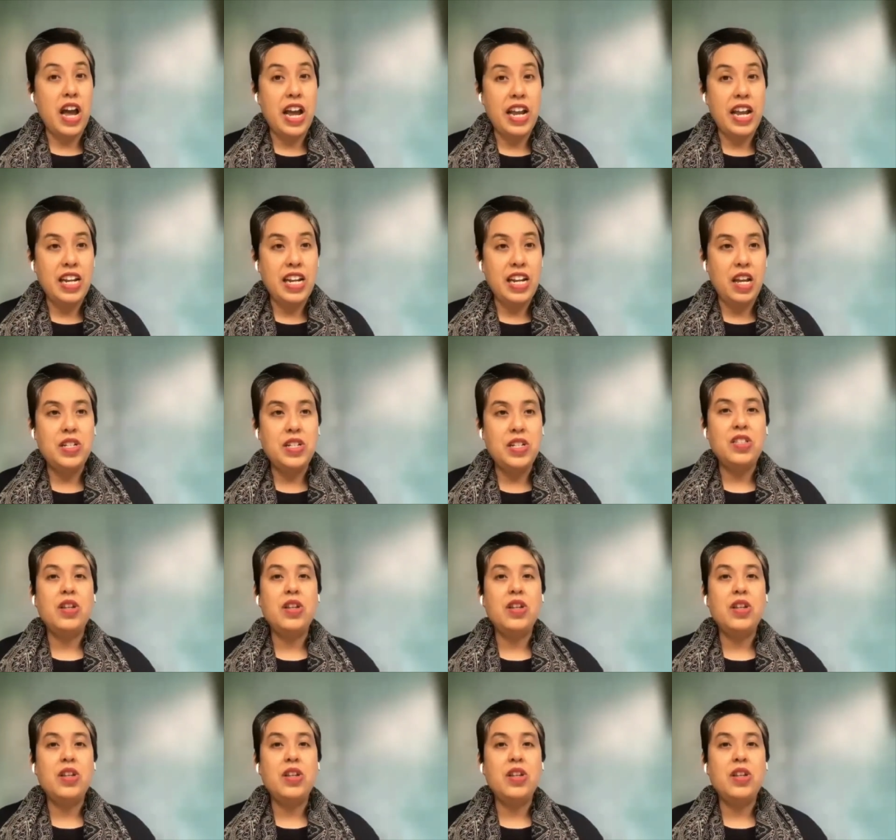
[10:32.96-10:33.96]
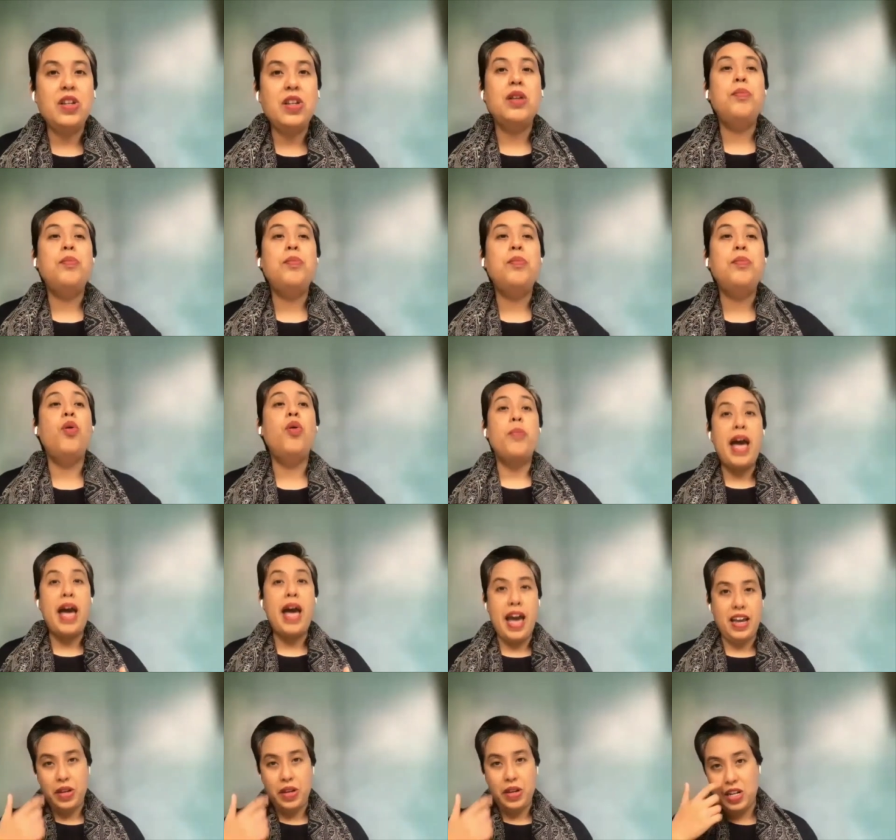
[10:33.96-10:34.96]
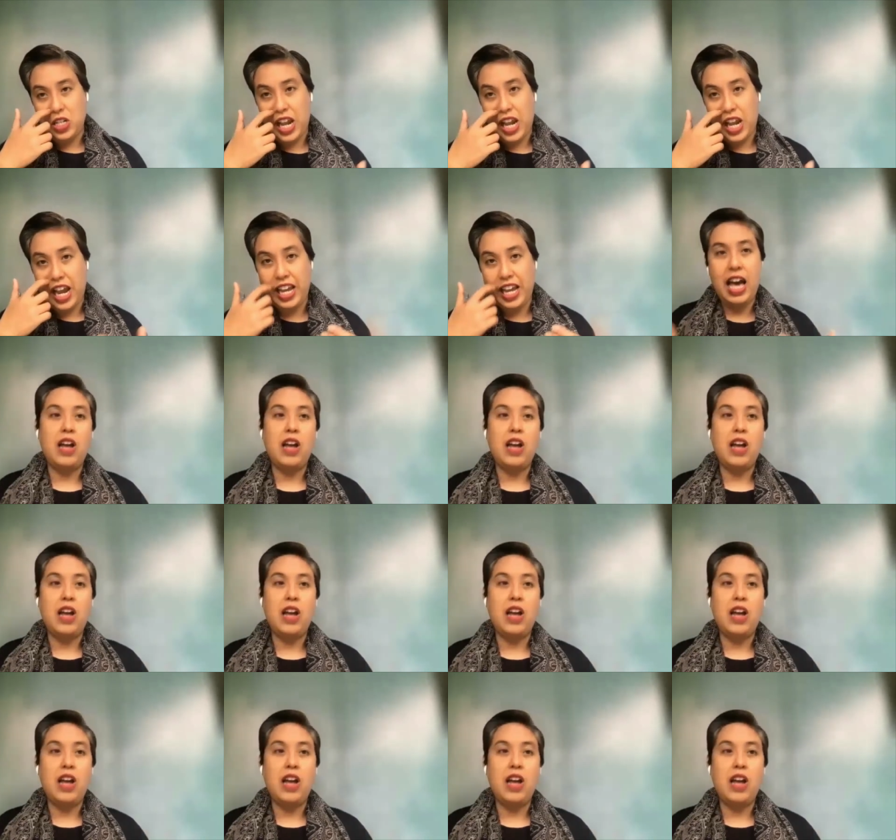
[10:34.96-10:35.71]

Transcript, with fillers: So rather than resigning, we're just going to pull back.